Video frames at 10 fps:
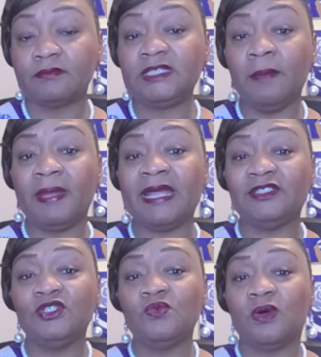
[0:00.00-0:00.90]
But I
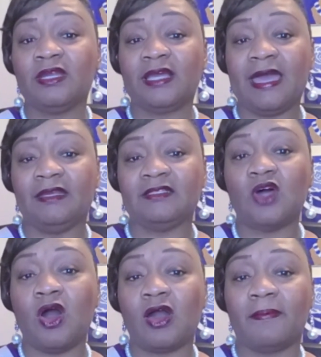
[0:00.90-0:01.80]
do want to kind of
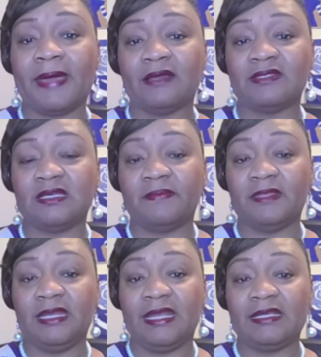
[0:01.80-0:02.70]
talk about something
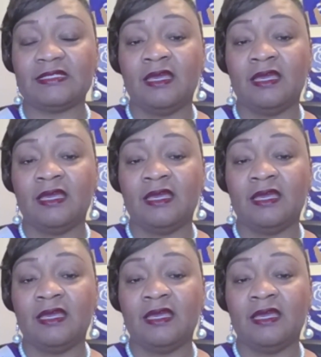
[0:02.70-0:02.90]
that is